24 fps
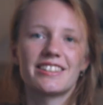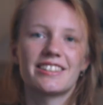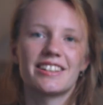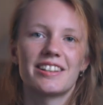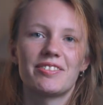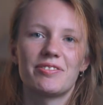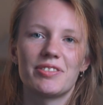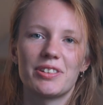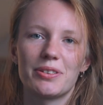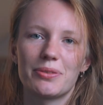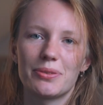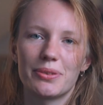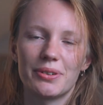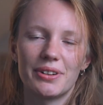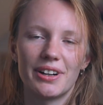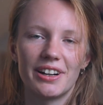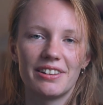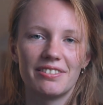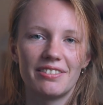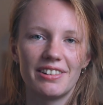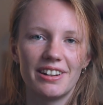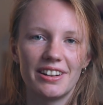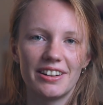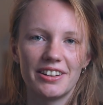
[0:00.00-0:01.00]
I said before,
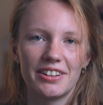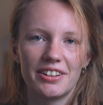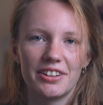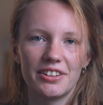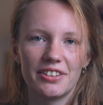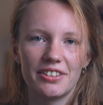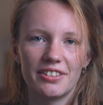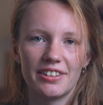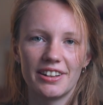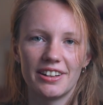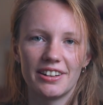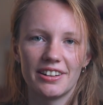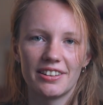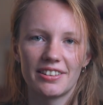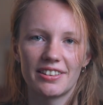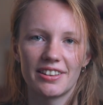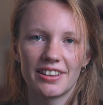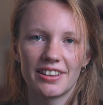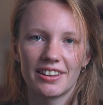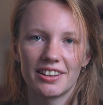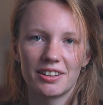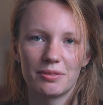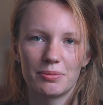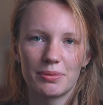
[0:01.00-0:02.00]
I really don't know
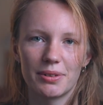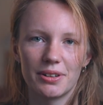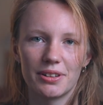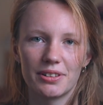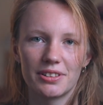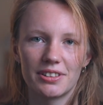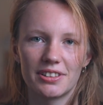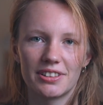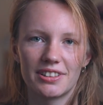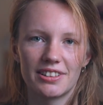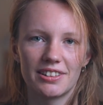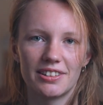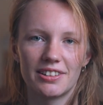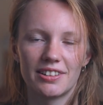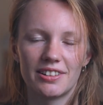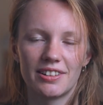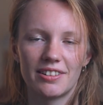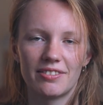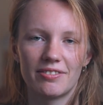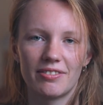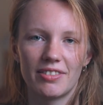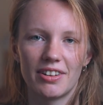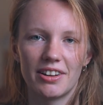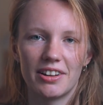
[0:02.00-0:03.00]
anything about
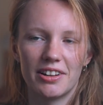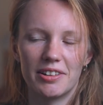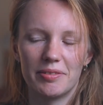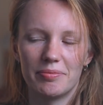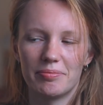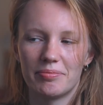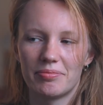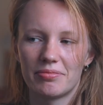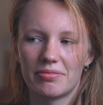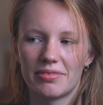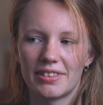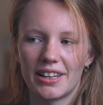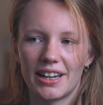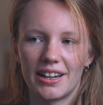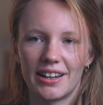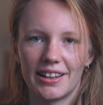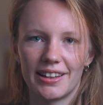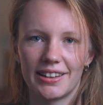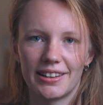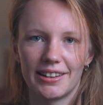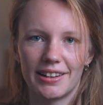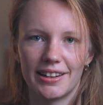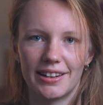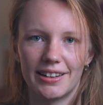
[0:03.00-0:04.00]

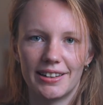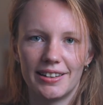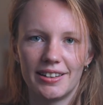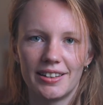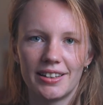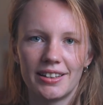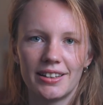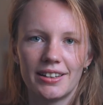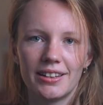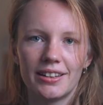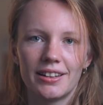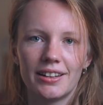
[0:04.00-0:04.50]
dyeing yarn.